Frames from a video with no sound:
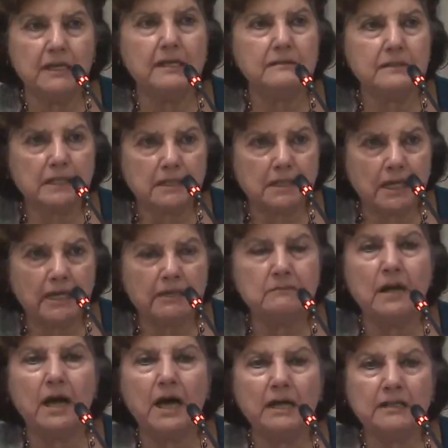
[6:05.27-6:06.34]
They came
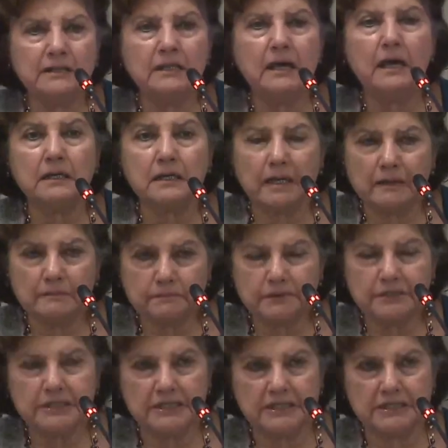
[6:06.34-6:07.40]

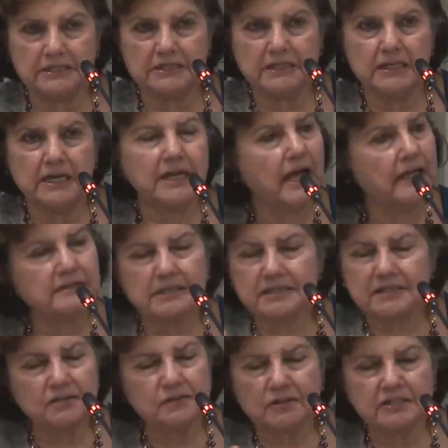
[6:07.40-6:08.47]
unaccompanied. And these
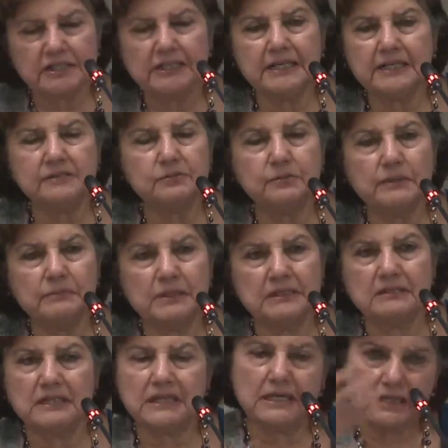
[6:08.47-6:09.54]
are not elite women.
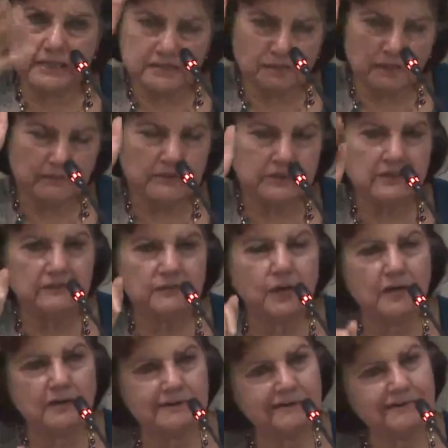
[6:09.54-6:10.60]
The elite women have
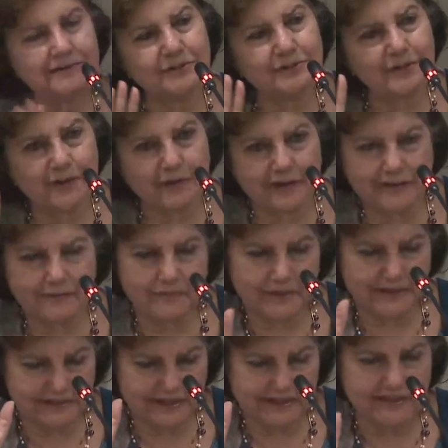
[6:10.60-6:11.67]
gone to Europe
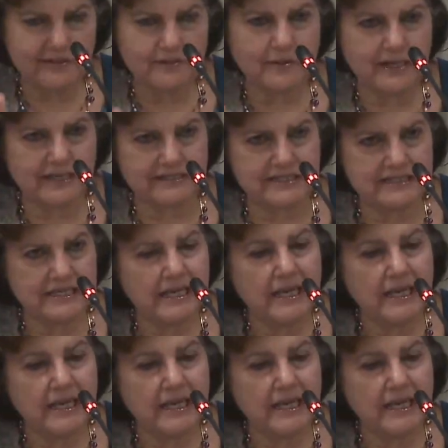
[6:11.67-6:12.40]
and the US.